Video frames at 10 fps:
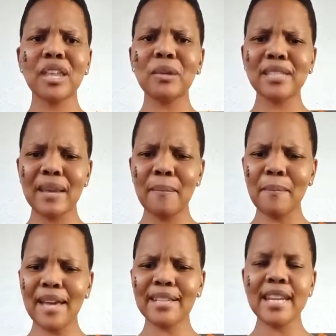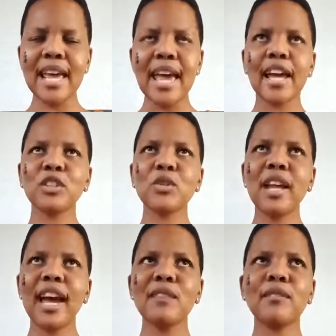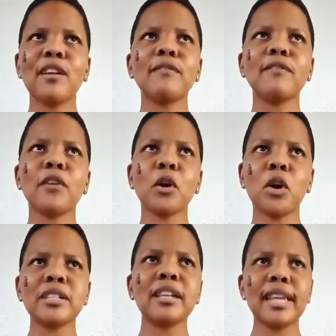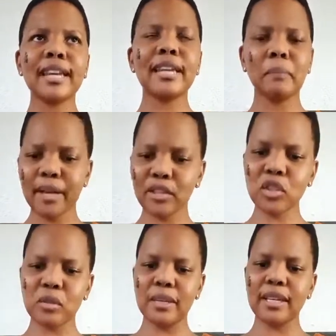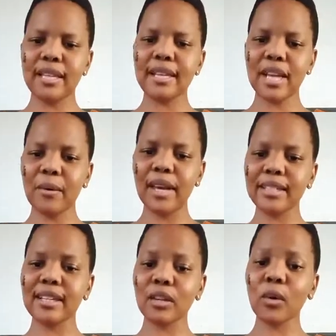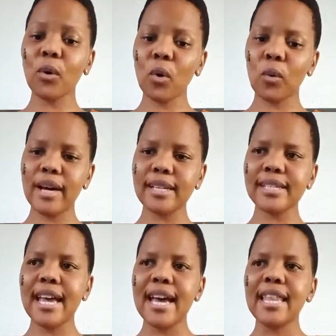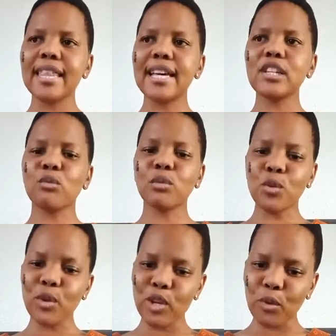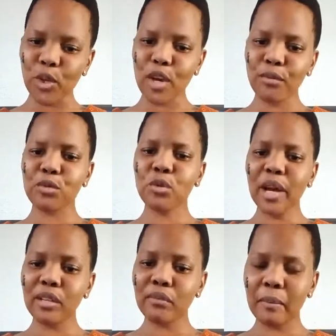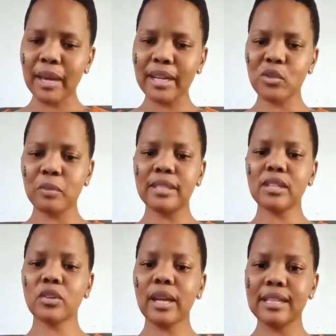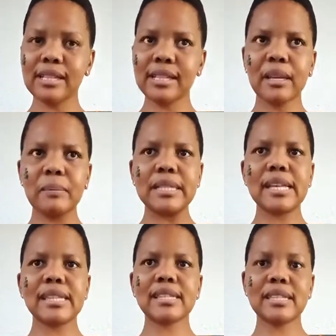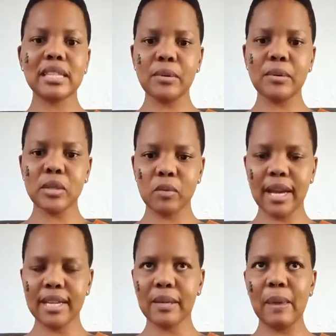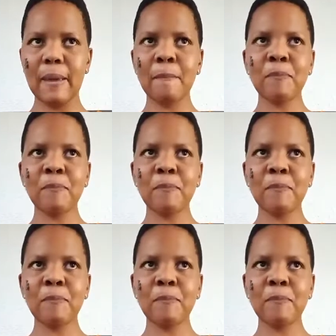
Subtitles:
that was him. I even have forgotten that he punched me. That's how hectic the call was. That it was only when you have to write for management and write the statements that the sister was reminding me.